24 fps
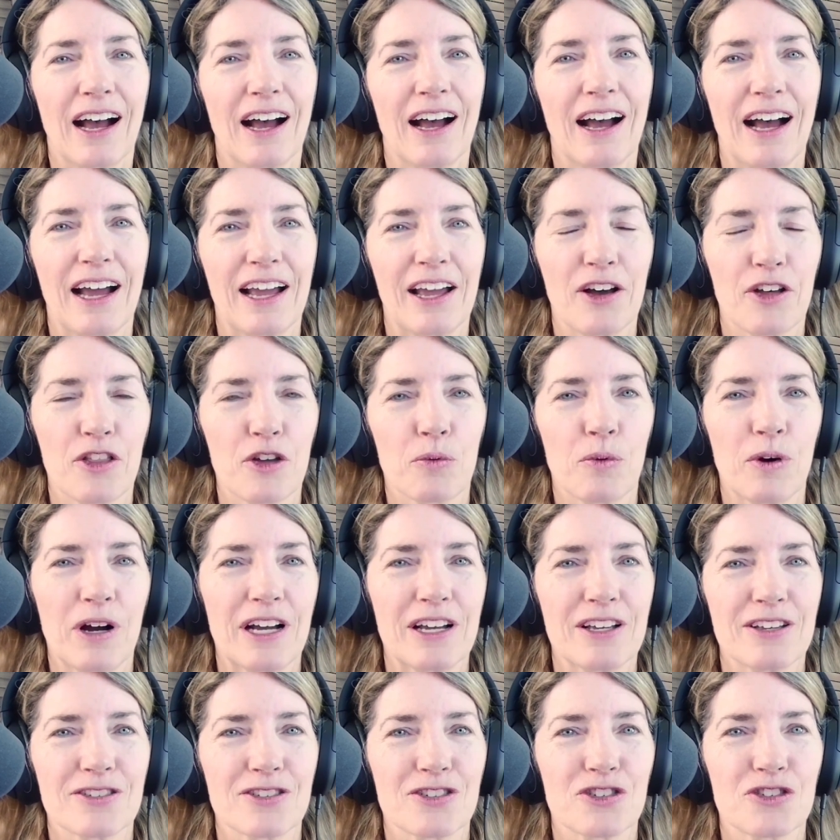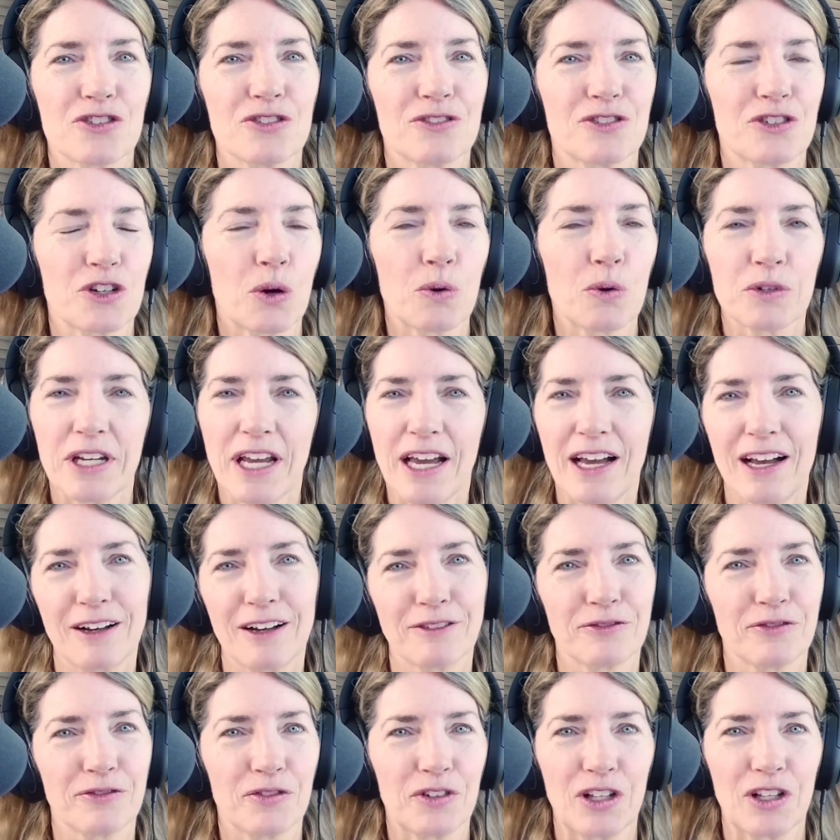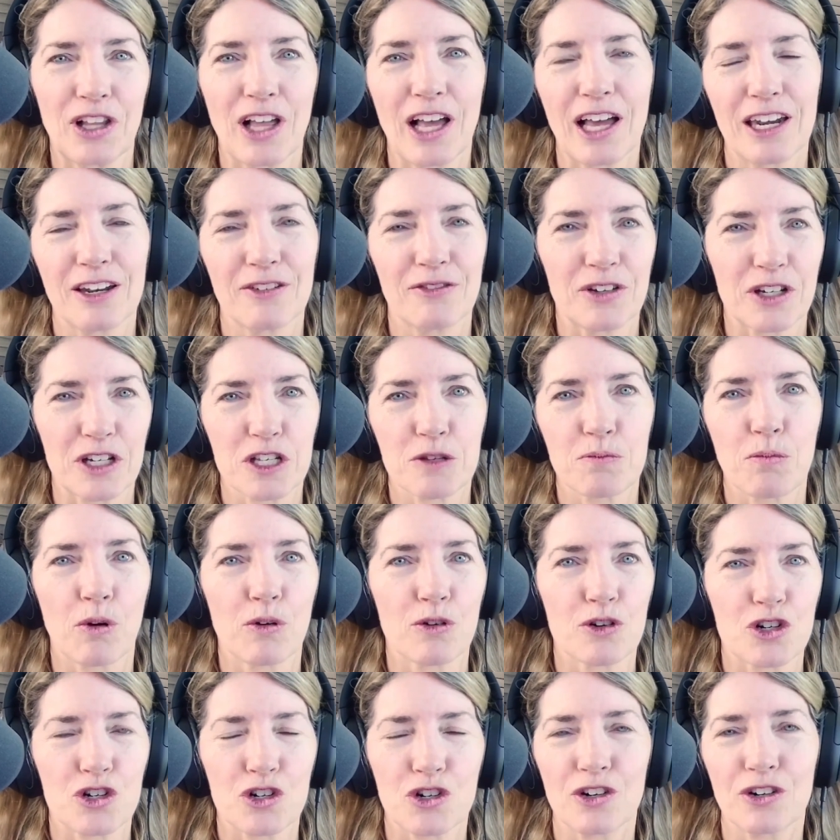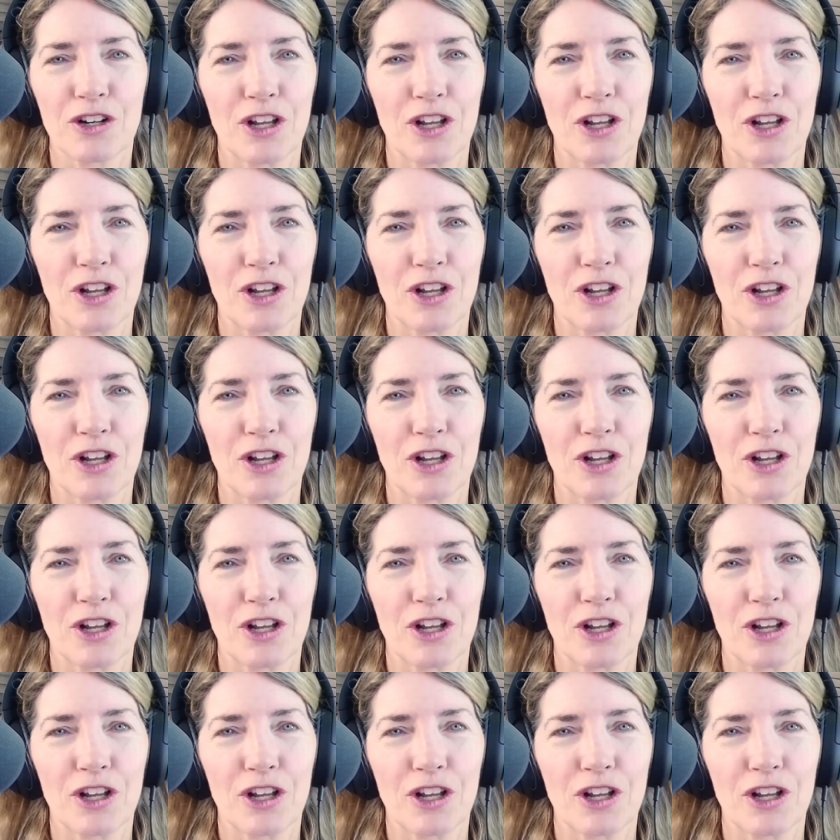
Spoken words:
I otherwise don't have a lot of exposure.